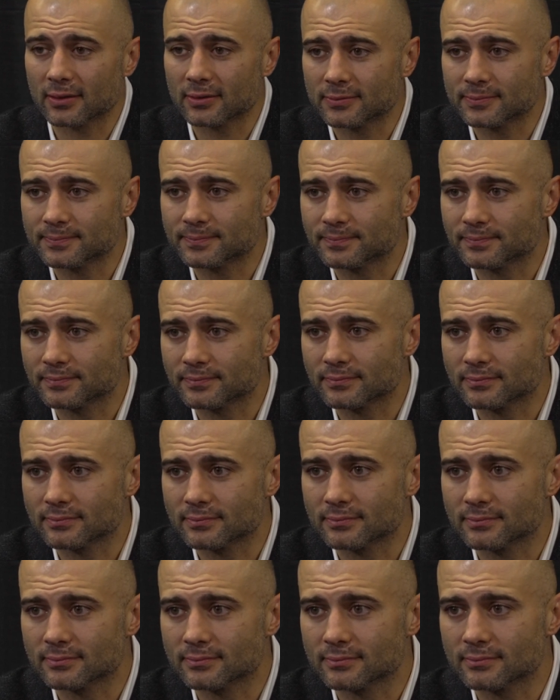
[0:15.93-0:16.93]
feel a little more
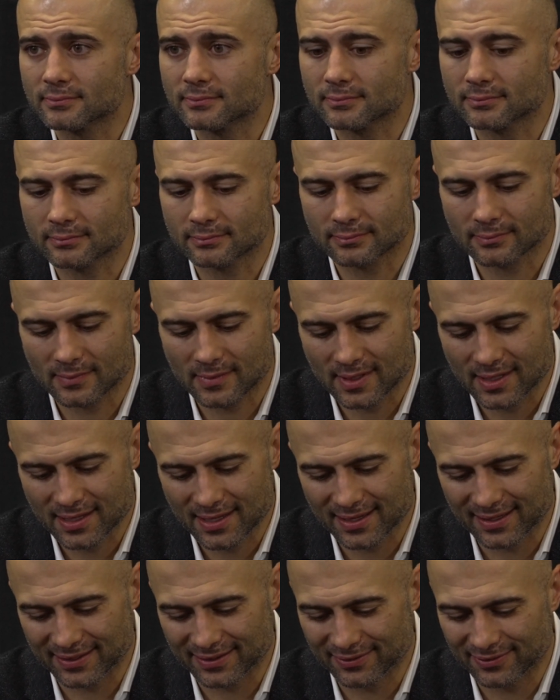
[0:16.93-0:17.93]
official this time. What,
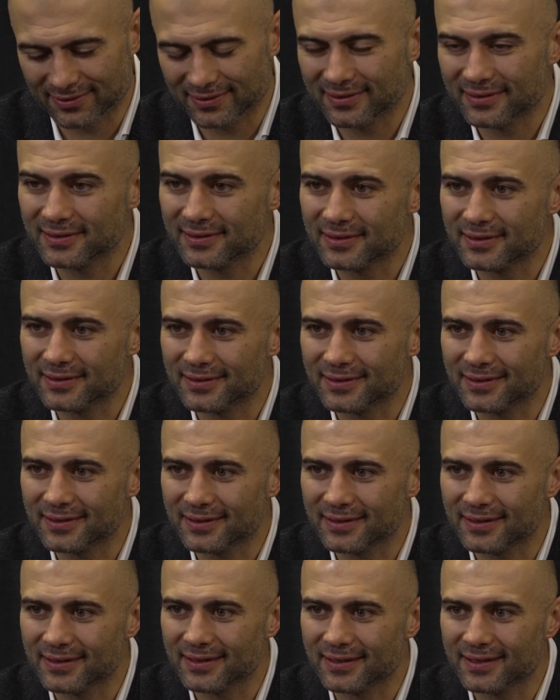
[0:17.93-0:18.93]
yeah, were no. you feeling as you
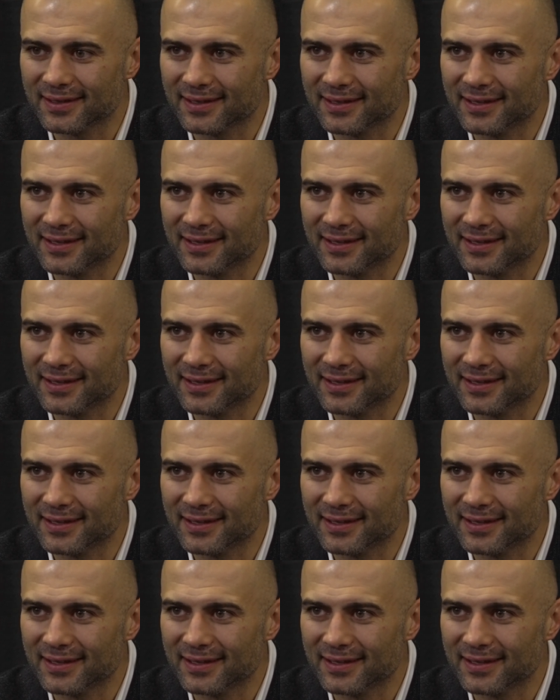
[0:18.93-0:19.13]
came in?